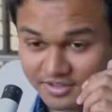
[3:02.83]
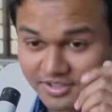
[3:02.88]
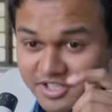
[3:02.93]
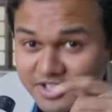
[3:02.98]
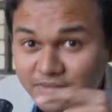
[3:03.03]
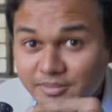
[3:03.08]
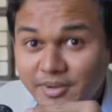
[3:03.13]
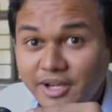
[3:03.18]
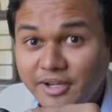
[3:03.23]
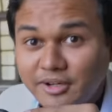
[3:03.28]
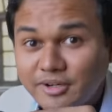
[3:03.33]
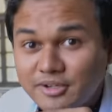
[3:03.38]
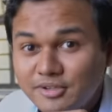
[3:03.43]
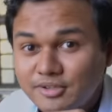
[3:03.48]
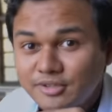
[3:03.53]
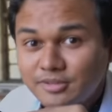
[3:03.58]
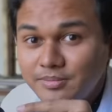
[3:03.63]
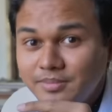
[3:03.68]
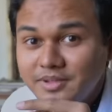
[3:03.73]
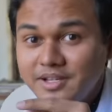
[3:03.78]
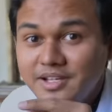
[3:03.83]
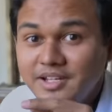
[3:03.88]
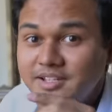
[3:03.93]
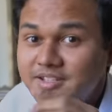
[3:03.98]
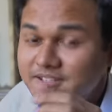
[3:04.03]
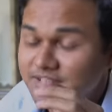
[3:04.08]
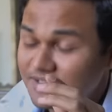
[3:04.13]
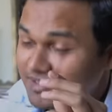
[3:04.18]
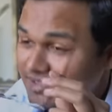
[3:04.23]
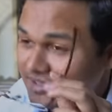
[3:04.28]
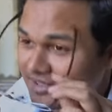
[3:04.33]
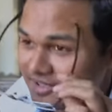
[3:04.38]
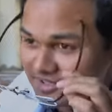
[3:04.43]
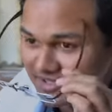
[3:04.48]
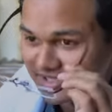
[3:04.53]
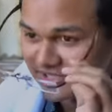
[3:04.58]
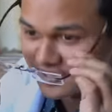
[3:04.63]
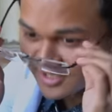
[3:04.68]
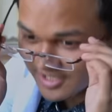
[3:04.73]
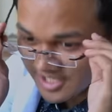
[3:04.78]
This microscope is a
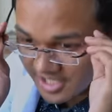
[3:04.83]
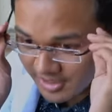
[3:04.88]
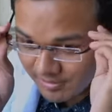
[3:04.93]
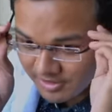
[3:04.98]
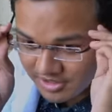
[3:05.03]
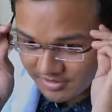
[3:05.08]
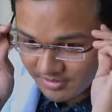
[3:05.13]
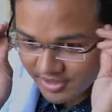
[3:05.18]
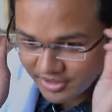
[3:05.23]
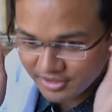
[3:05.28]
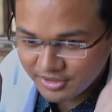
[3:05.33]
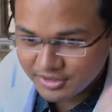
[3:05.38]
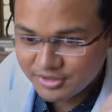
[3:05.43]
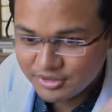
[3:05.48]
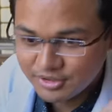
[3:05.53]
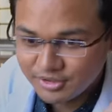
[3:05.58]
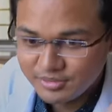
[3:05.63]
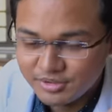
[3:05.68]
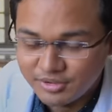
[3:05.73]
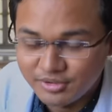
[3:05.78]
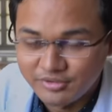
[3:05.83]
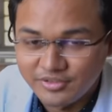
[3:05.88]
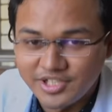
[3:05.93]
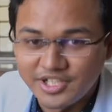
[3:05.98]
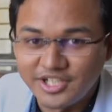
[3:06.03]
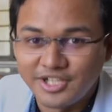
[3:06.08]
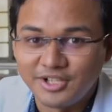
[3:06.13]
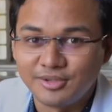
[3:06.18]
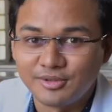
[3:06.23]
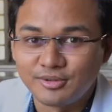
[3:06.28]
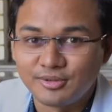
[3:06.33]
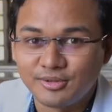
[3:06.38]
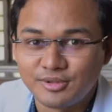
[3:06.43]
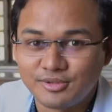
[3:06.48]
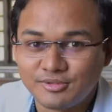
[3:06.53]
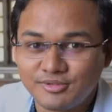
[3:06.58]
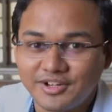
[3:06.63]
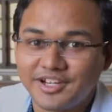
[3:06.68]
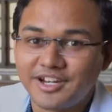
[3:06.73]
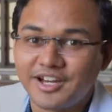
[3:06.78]
single eyepiece microscope, so we need to
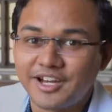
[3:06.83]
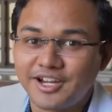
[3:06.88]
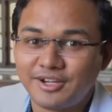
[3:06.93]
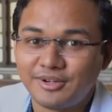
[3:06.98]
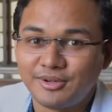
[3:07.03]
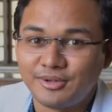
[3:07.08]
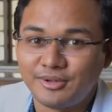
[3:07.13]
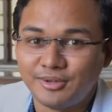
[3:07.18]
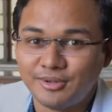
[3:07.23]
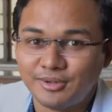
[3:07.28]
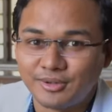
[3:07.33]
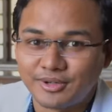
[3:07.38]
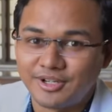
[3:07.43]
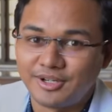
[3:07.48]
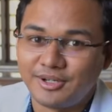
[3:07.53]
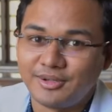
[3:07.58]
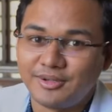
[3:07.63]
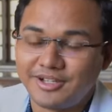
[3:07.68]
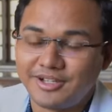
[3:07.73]
close one eye to look into